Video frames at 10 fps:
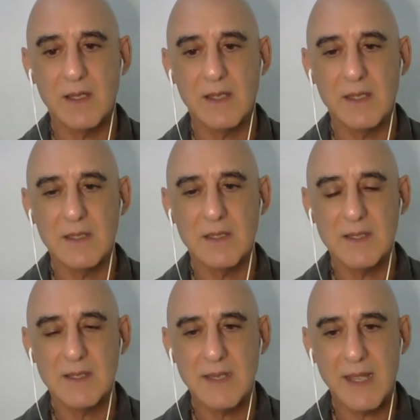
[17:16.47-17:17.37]

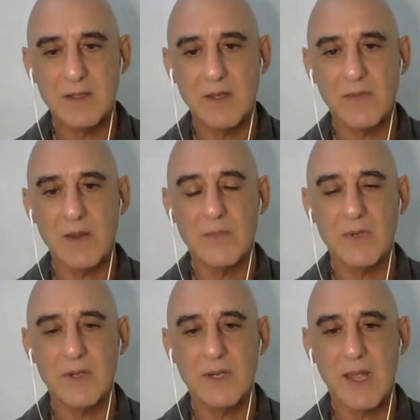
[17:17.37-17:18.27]
in late
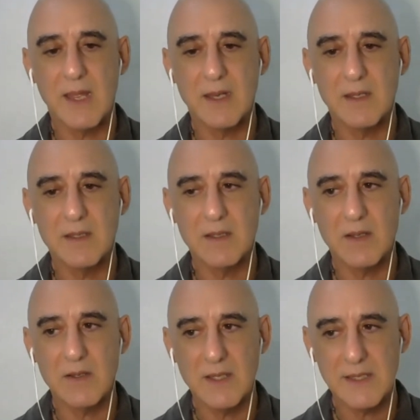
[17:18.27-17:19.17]
November and
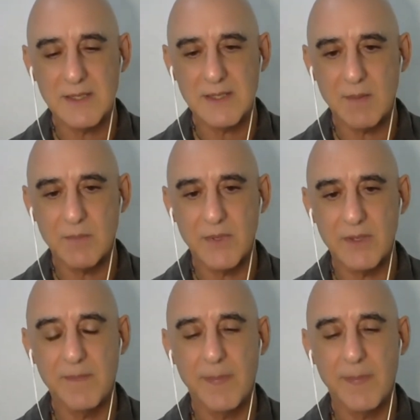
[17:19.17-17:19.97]
early December.